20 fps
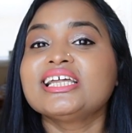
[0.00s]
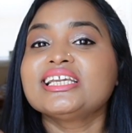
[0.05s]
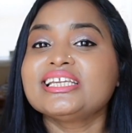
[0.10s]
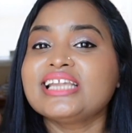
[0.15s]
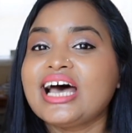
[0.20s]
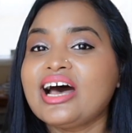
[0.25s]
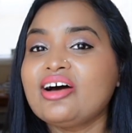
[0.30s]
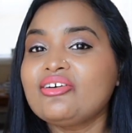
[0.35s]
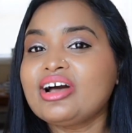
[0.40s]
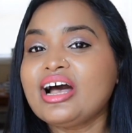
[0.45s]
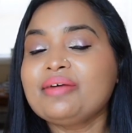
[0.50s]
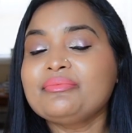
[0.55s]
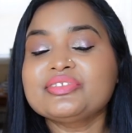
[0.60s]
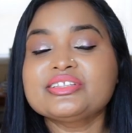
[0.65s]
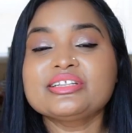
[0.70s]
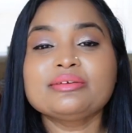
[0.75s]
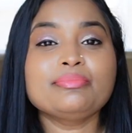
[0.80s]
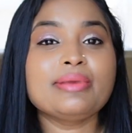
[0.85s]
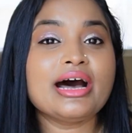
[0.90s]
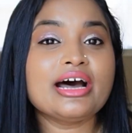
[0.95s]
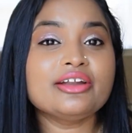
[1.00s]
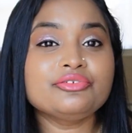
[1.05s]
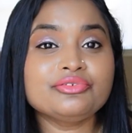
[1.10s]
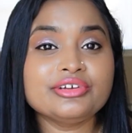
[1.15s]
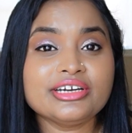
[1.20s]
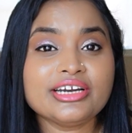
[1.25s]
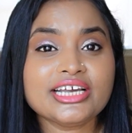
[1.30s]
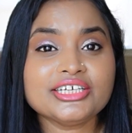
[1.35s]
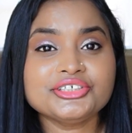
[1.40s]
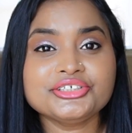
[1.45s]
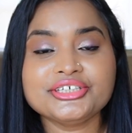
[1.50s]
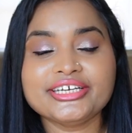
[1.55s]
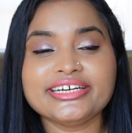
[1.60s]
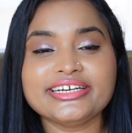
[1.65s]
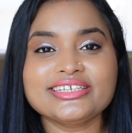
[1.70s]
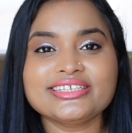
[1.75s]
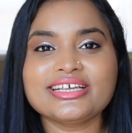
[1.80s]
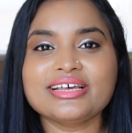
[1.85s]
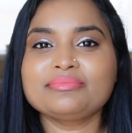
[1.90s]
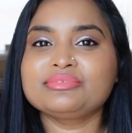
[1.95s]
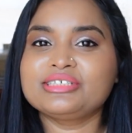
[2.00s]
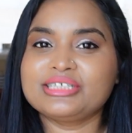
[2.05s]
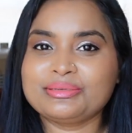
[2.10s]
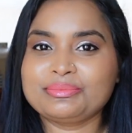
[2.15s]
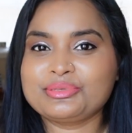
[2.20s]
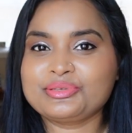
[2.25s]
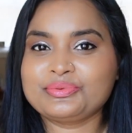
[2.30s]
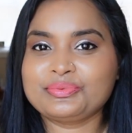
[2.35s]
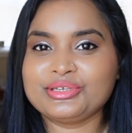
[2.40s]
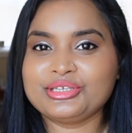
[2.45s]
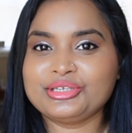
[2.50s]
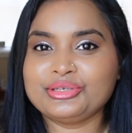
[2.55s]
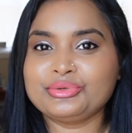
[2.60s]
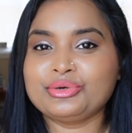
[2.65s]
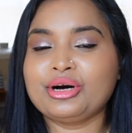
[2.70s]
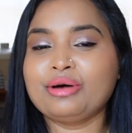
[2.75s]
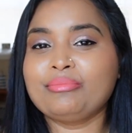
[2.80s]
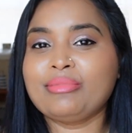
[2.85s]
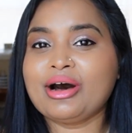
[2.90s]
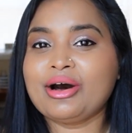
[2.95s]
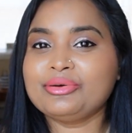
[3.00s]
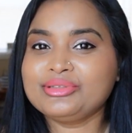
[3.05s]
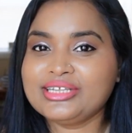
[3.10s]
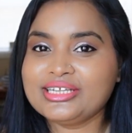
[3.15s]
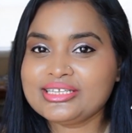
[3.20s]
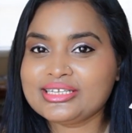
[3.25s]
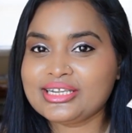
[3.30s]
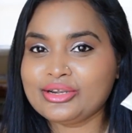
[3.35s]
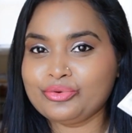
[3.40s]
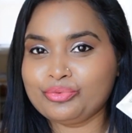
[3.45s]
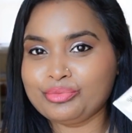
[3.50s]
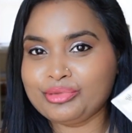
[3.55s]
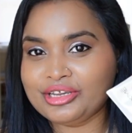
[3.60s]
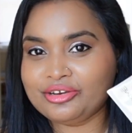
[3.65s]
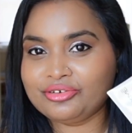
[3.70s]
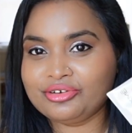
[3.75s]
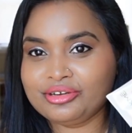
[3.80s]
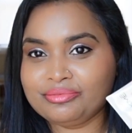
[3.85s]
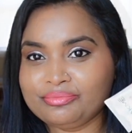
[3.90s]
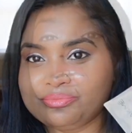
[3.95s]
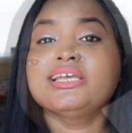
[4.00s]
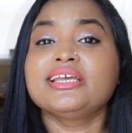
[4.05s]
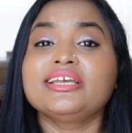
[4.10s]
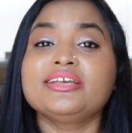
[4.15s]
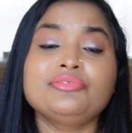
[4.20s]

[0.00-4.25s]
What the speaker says: Now comes the part where I share some tips with you about this Lumi Cream.